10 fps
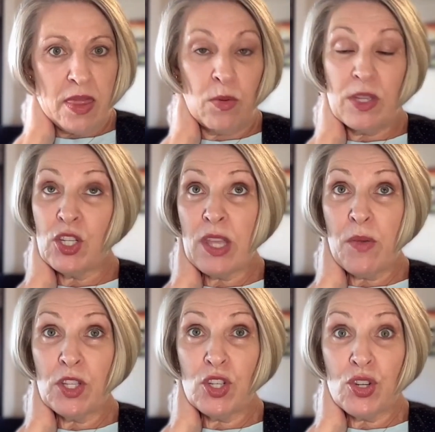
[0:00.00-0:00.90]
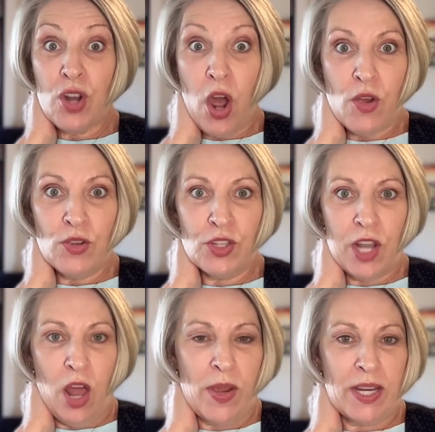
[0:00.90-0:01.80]
There is no
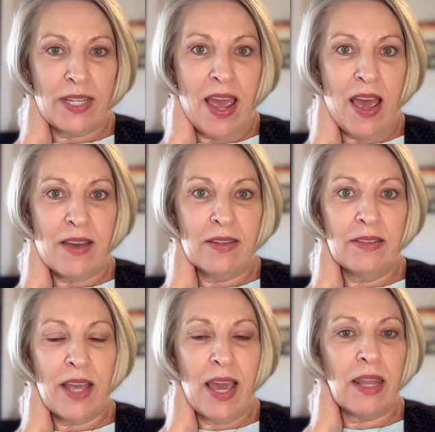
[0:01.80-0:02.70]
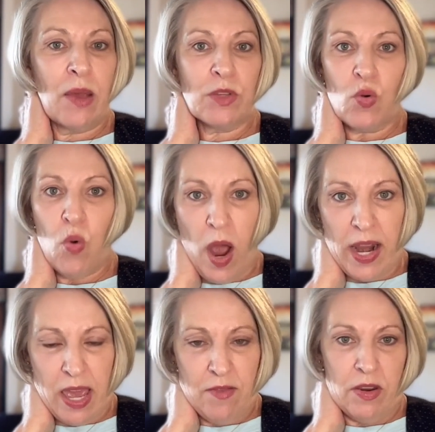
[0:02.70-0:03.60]
slowing down, and that was
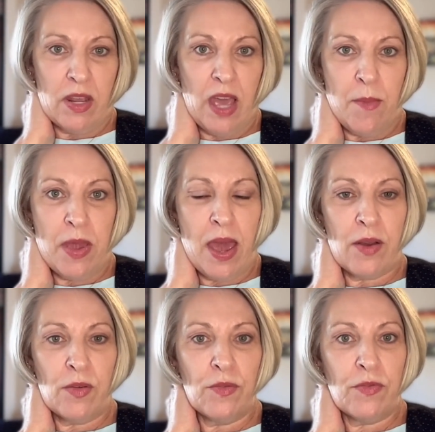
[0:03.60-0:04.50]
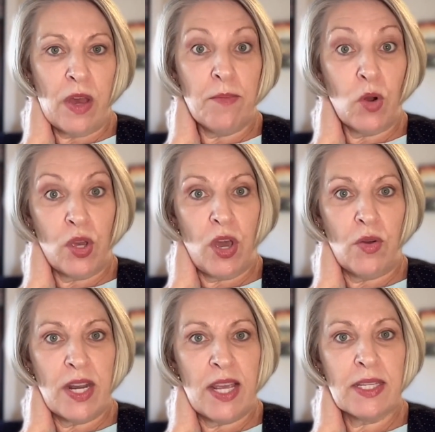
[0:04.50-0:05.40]
quite evident coming out of Monaco
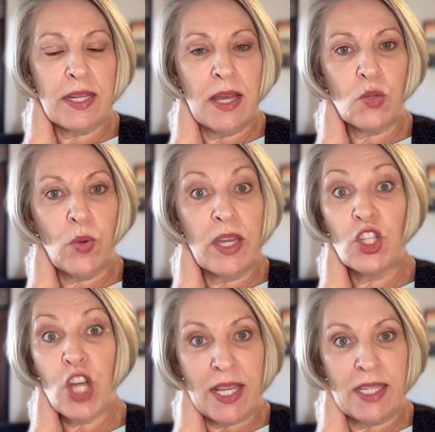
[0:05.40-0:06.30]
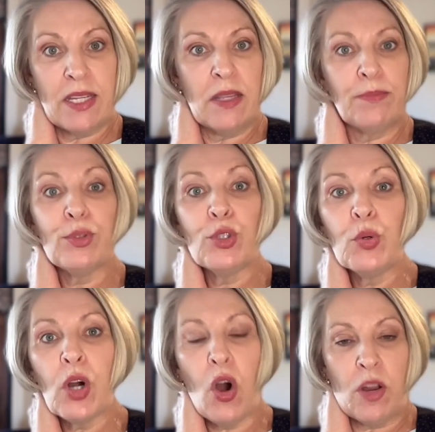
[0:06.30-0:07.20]
and Nice last week, just in the
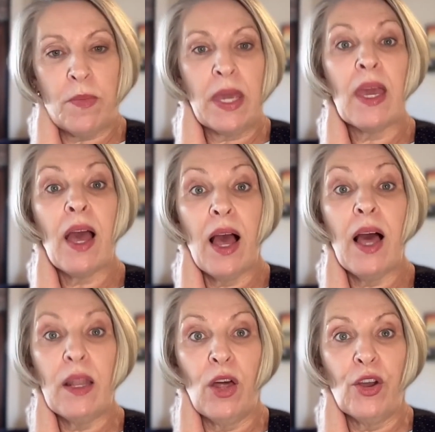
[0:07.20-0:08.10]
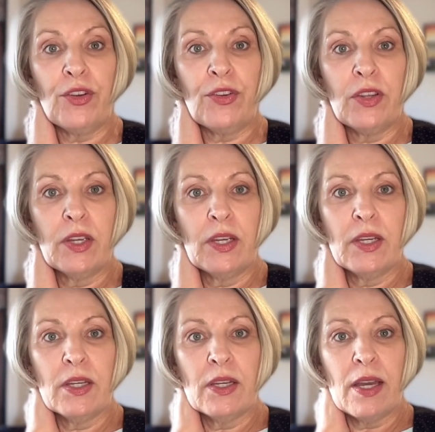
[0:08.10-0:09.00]
blue economy alone.
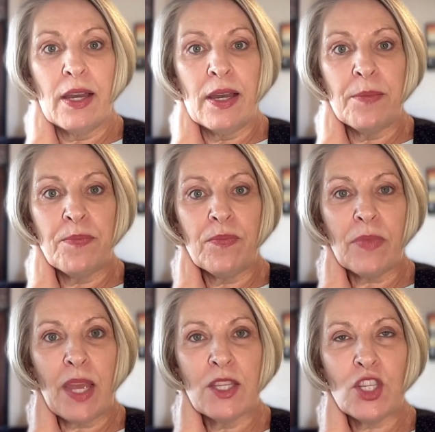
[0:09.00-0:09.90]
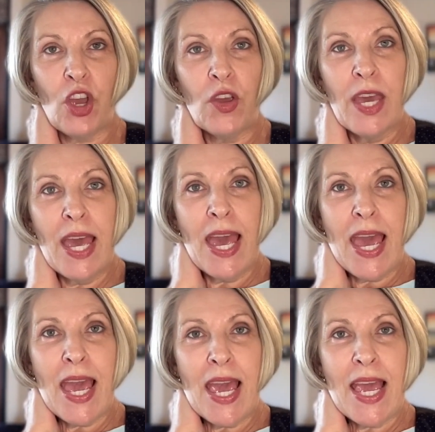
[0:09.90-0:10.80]
And so
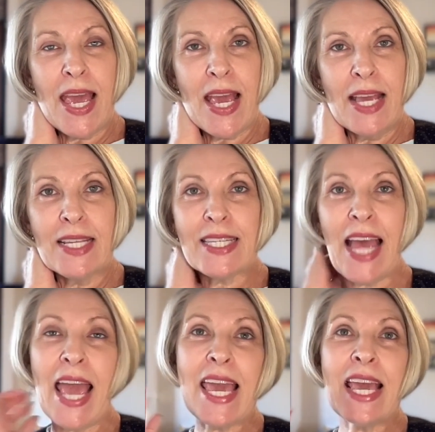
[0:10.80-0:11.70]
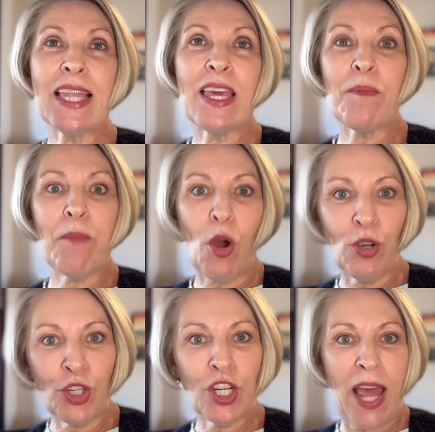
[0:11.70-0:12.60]
taking the
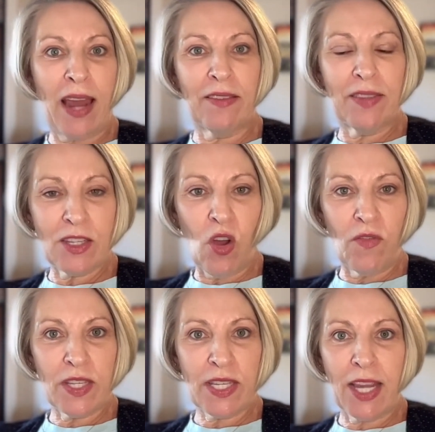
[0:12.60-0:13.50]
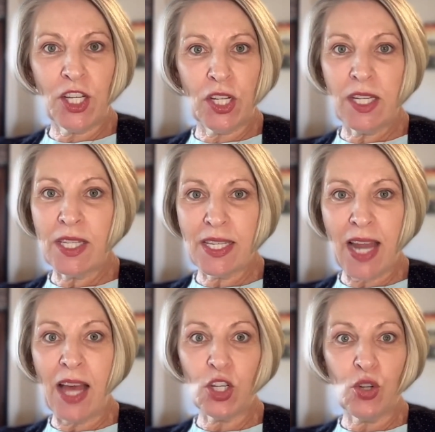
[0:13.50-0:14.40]
emotion out of this conversation and
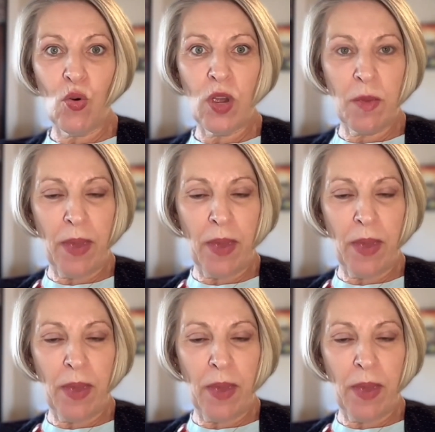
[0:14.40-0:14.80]
start talking